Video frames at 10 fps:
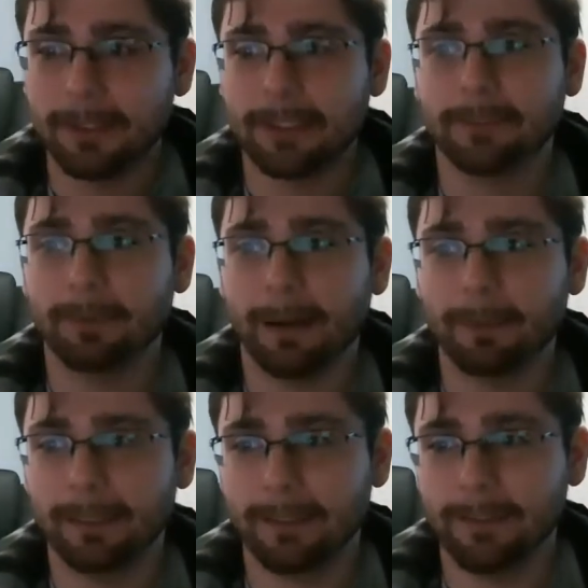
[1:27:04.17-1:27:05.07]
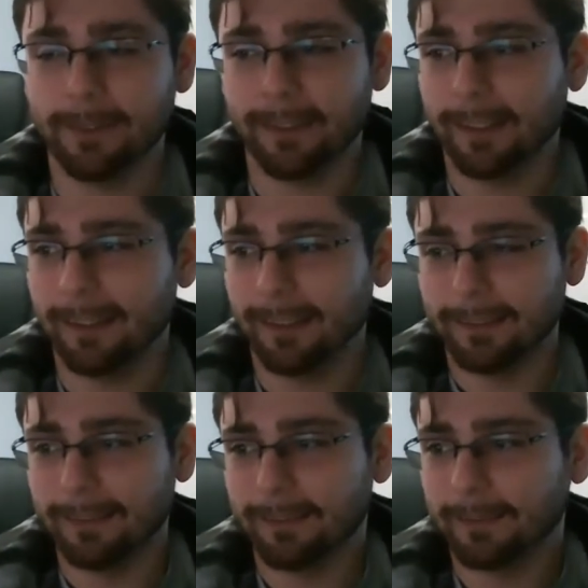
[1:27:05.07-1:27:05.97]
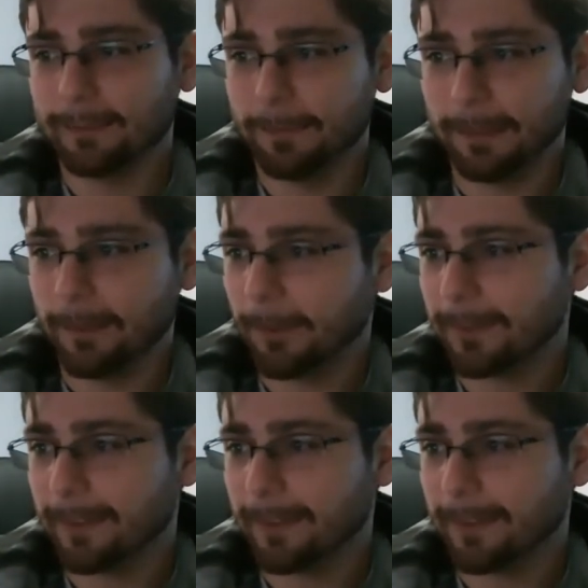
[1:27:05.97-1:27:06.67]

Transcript: should probably use uh, BitTorrent